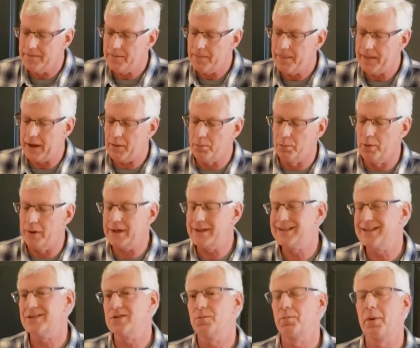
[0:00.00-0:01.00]
that brings
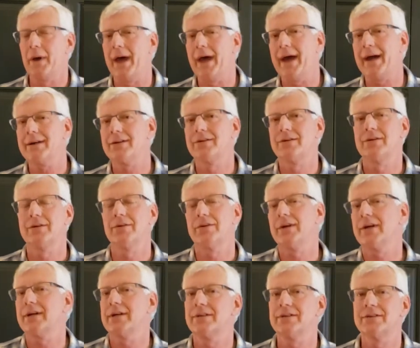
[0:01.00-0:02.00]
us back to the
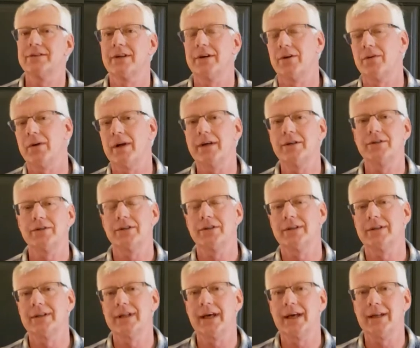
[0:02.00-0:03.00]

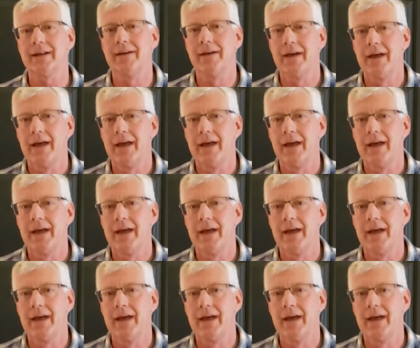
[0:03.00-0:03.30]
consideration that